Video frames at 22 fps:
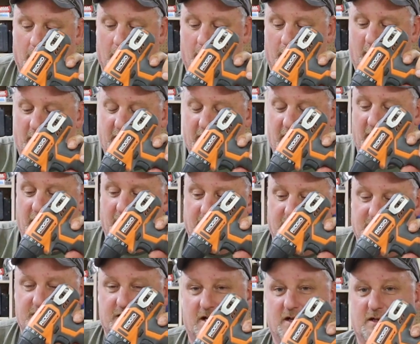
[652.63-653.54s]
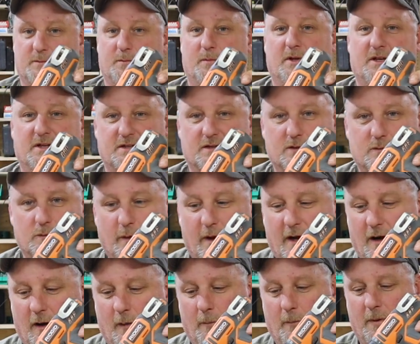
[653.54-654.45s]
The Makita stays place as
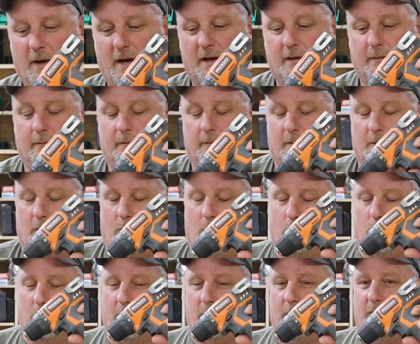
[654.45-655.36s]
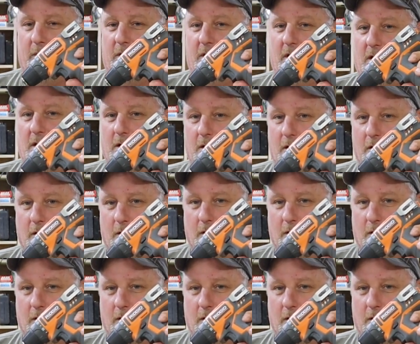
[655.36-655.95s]
well, but with the